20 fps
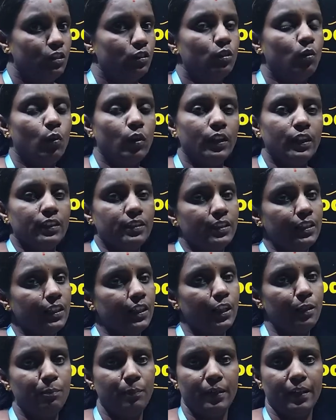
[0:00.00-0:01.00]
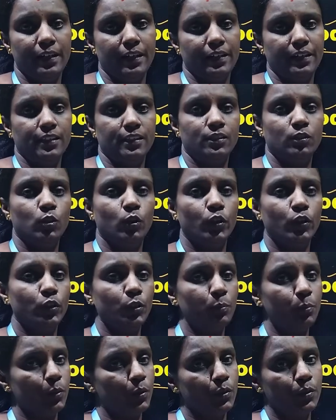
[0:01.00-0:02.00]
So only single parent is going to
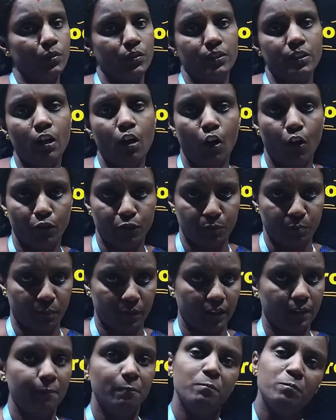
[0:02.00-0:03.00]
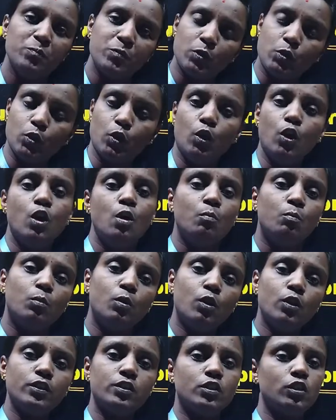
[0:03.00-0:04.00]
produce the offspring. So most